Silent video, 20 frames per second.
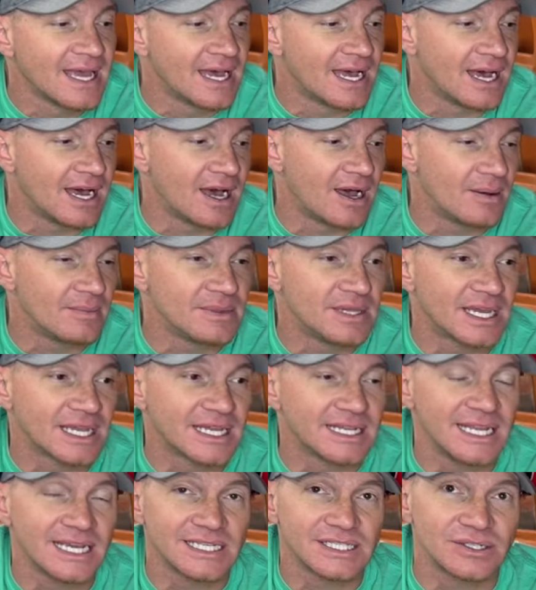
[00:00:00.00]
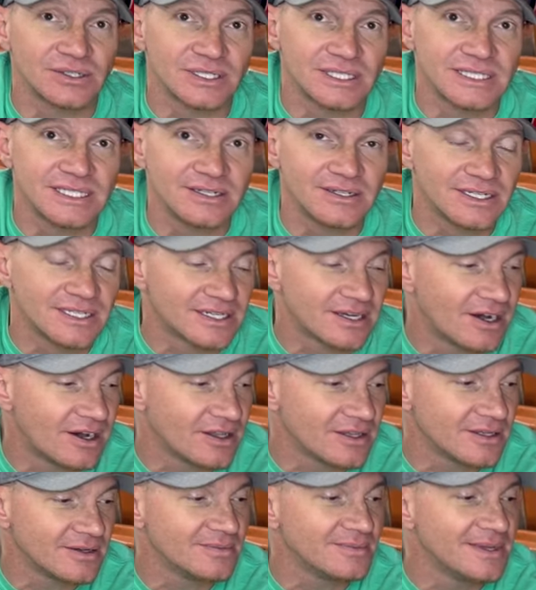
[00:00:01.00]
um, that connects your steering
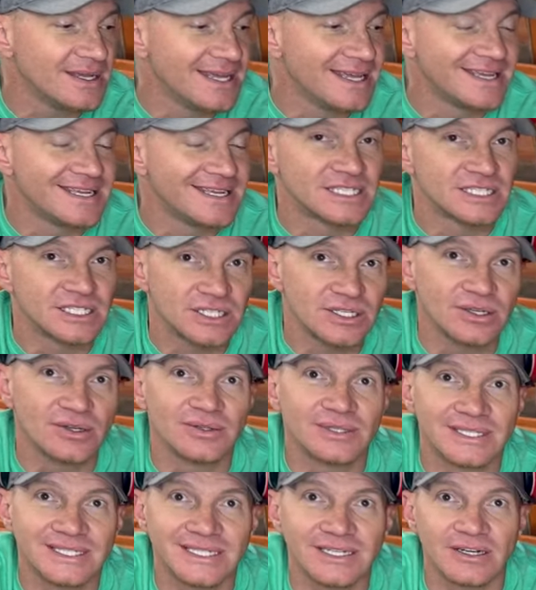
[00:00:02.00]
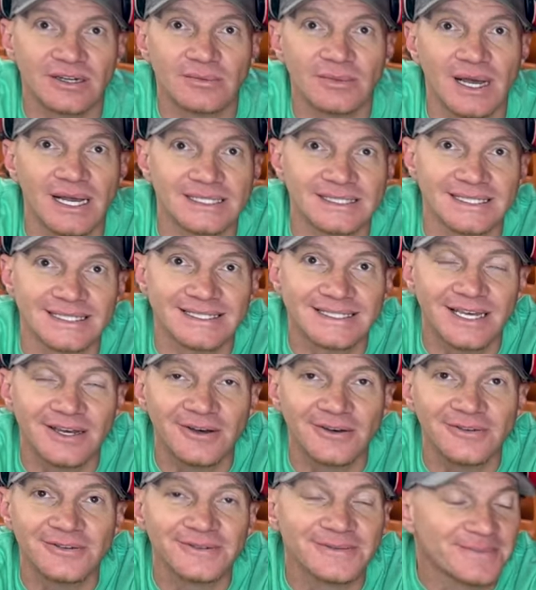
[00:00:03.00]
column to the steering box
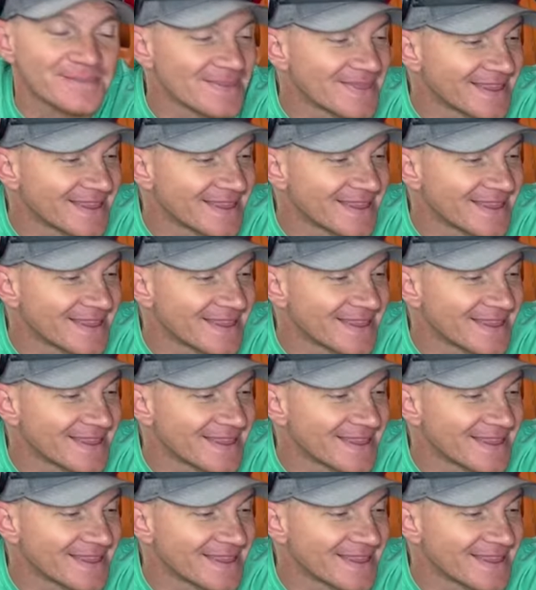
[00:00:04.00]
itself